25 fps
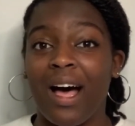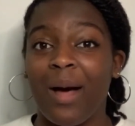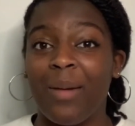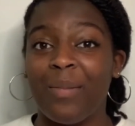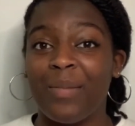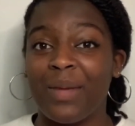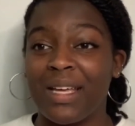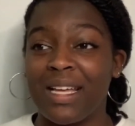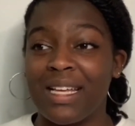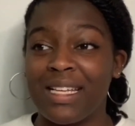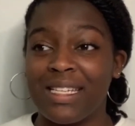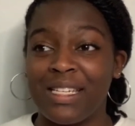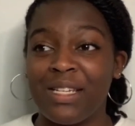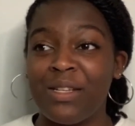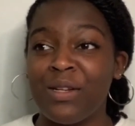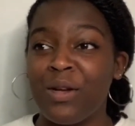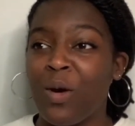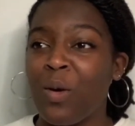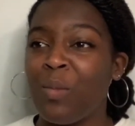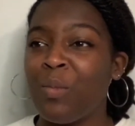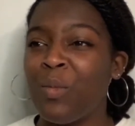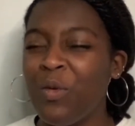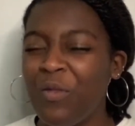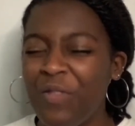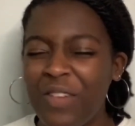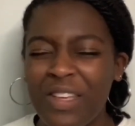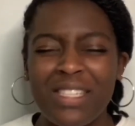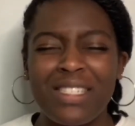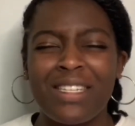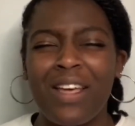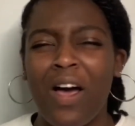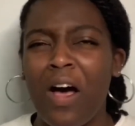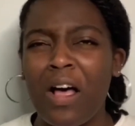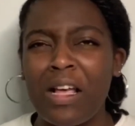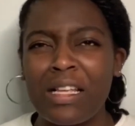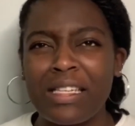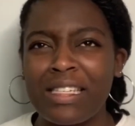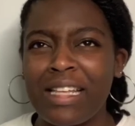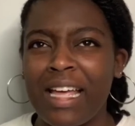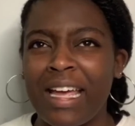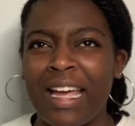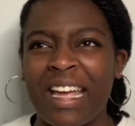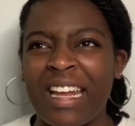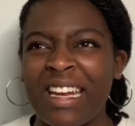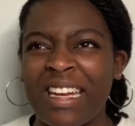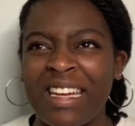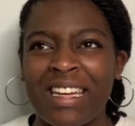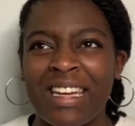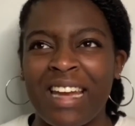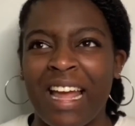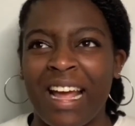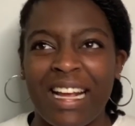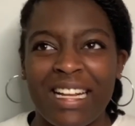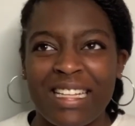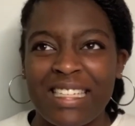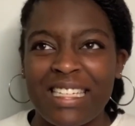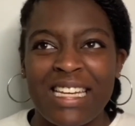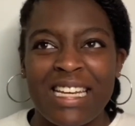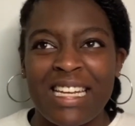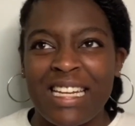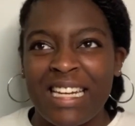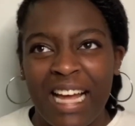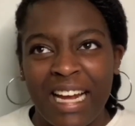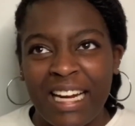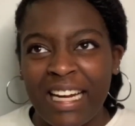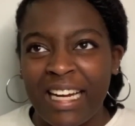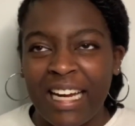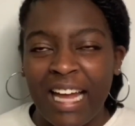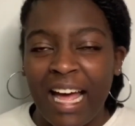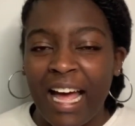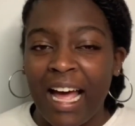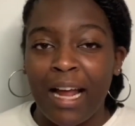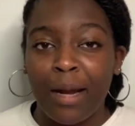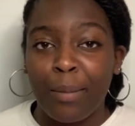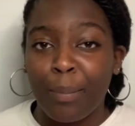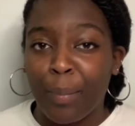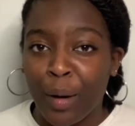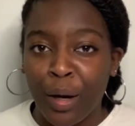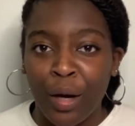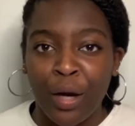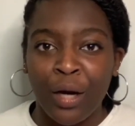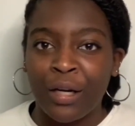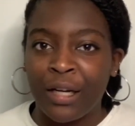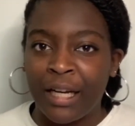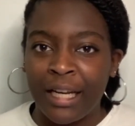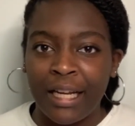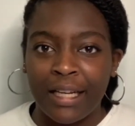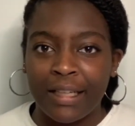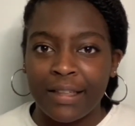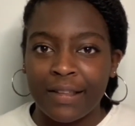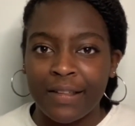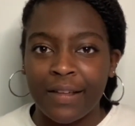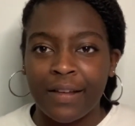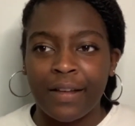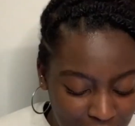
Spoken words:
because, you know, movies cost like $19.99 per disc.